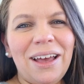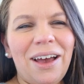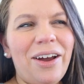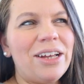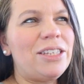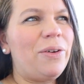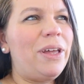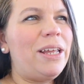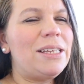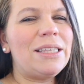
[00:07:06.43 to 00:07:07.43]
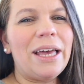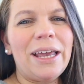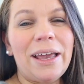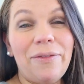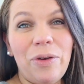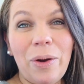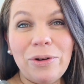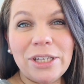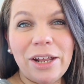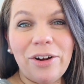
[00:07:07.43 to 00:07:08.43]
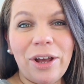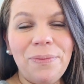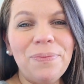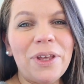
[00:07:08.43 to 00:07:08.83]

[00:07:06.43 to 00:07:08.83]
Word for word: All right, so it is like a few hours later now.